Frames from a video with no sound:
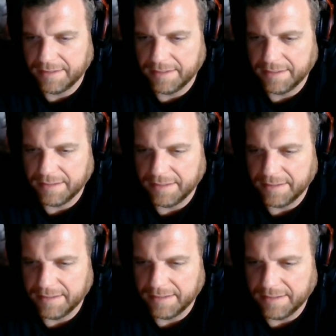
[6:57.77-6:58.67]

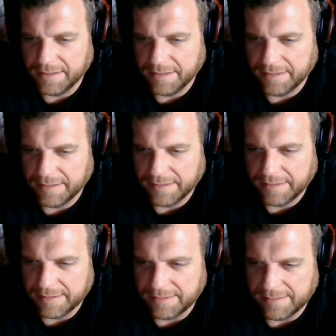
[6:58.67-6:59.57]

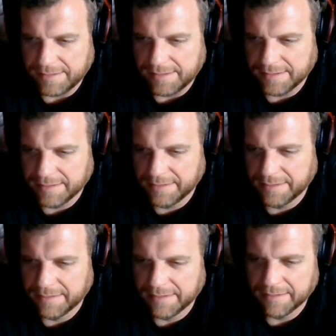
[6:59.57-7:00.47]
The person shown says nothing.